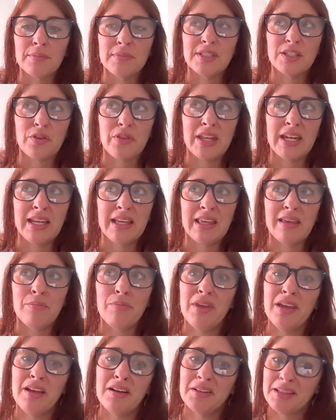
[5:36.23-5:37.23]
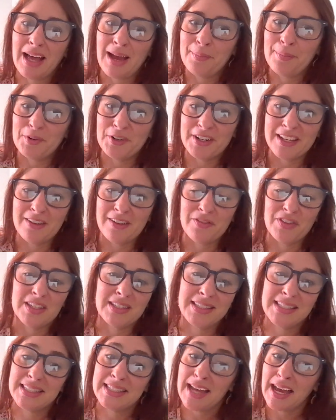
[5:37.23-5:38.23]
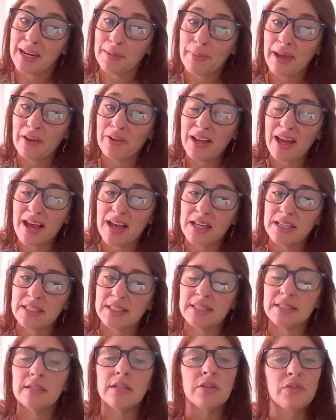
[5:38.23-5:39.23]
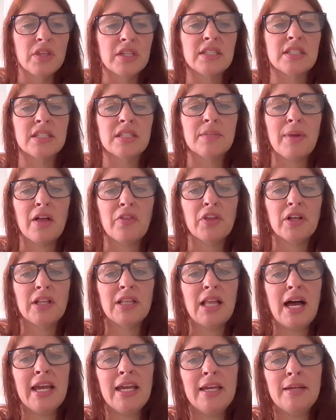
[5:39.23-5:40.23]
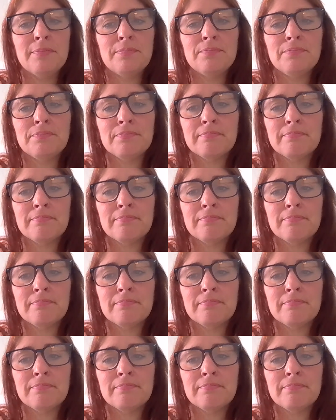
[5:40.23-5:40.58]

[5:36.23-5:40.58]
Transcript: so that it can be collaborative. This is not about us, this is about the client.